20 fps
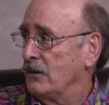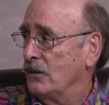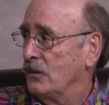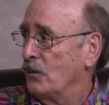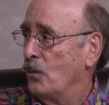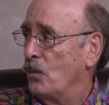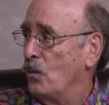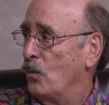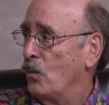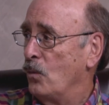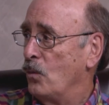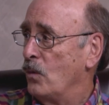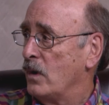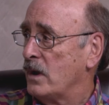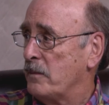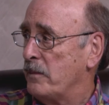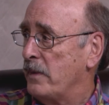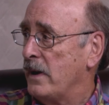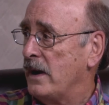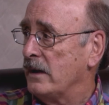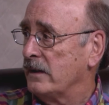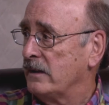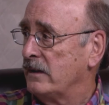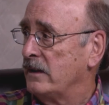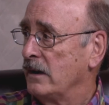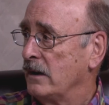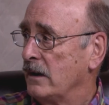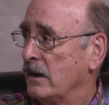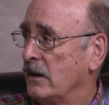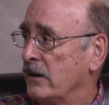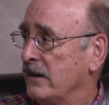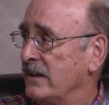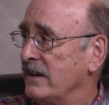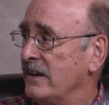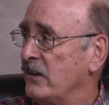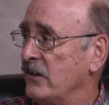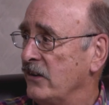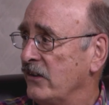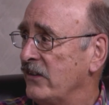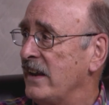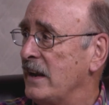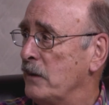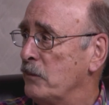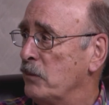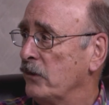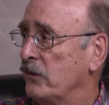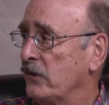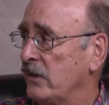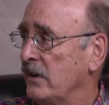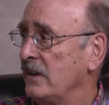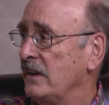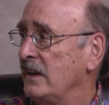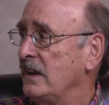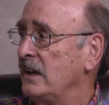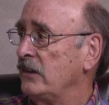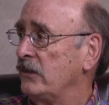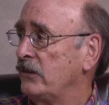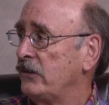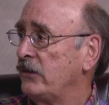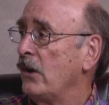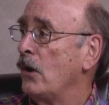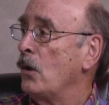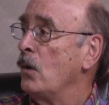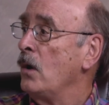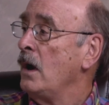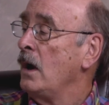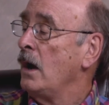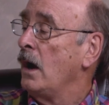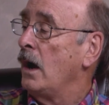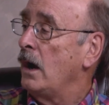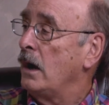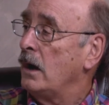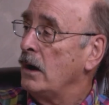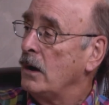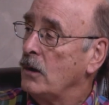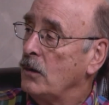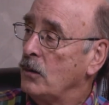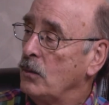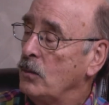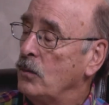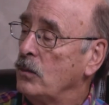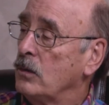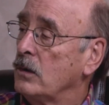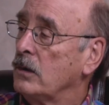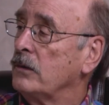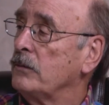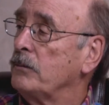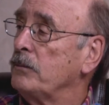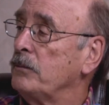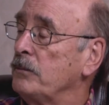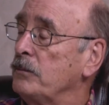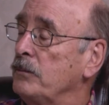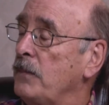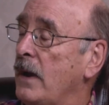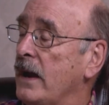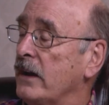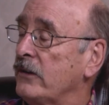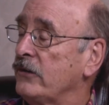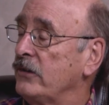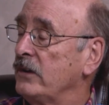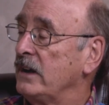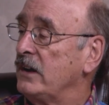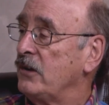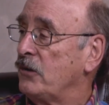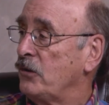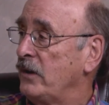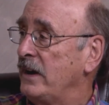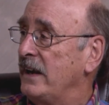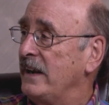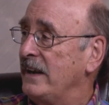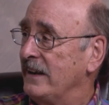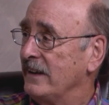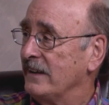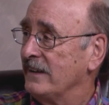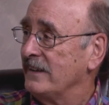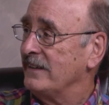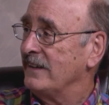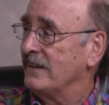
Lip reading: What about our Indigenous neighbors to the east? So we're actually creating an